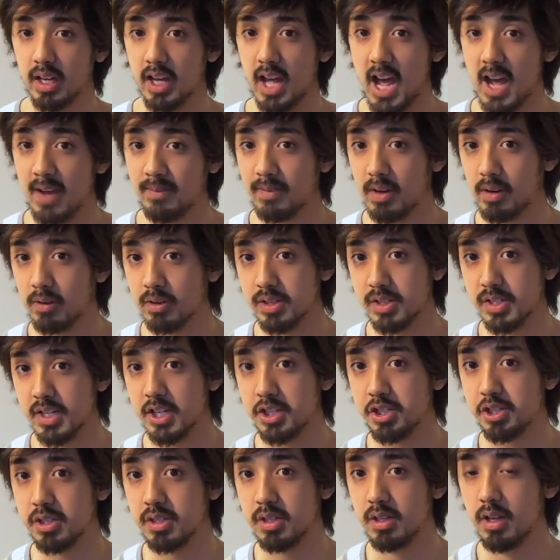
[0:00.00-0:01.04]
half-hour
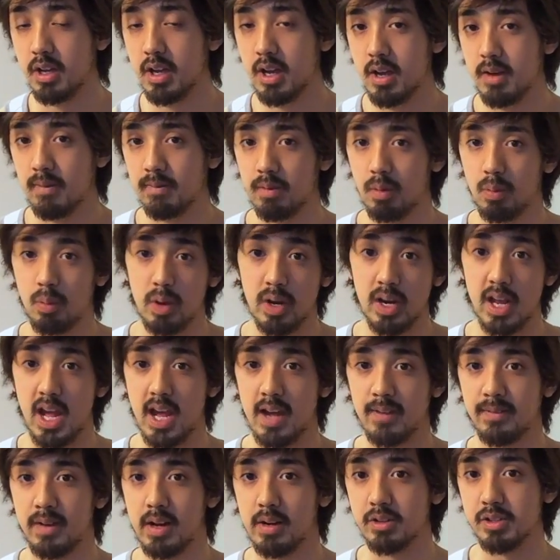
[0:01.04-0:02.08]
session, for one
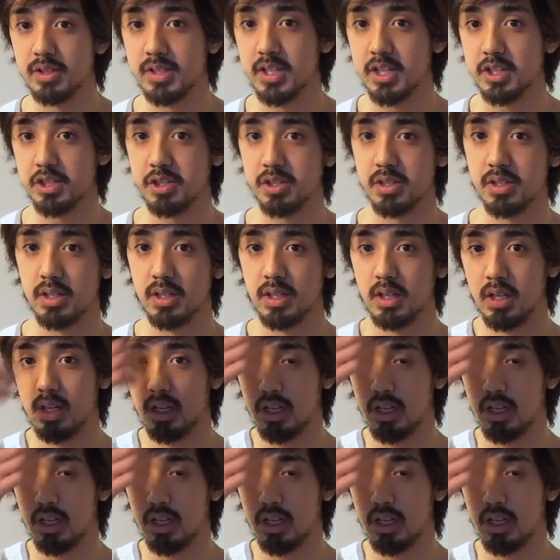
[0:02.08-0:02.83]
half-hour session,